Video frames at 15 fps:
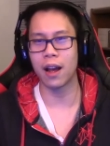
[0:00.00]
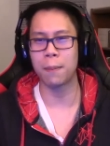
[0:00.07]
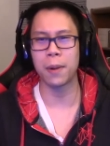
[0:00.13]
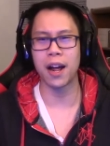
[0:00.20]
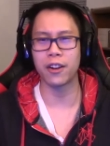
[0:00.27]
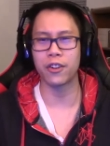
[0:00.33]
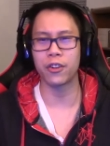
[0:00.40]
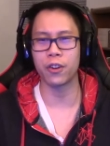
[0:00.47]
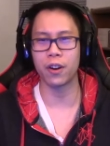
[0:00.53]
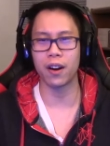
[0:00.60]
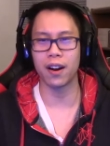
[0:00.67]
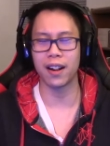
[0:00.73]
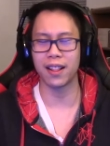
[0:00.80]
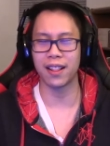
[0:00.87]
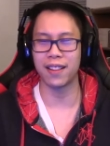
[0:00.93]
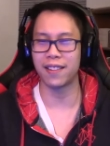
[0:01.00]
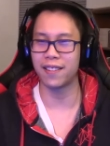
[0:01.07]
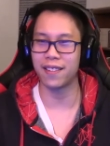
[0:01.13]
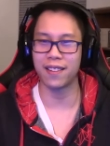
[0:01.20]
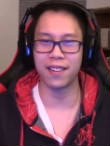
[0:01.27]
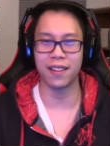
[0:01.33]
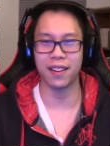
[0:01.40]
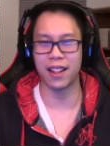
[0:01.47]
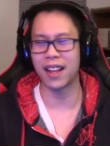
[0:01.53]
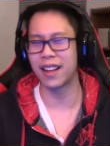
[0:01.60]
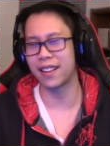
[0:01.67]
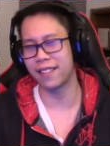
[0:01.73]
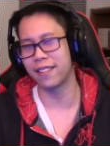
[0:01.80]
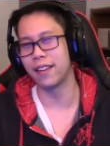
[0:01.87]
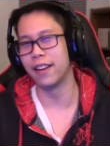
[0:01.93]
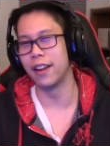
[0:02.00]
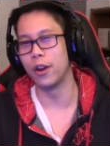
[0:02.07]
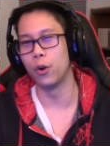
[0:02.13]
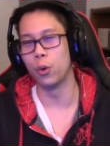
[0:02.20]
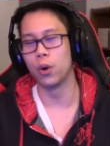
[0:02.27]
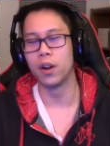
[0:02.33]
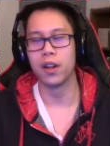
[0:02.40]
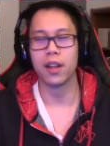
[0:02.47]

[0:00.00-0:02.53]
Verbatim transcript: I'm not sure. I think it's new.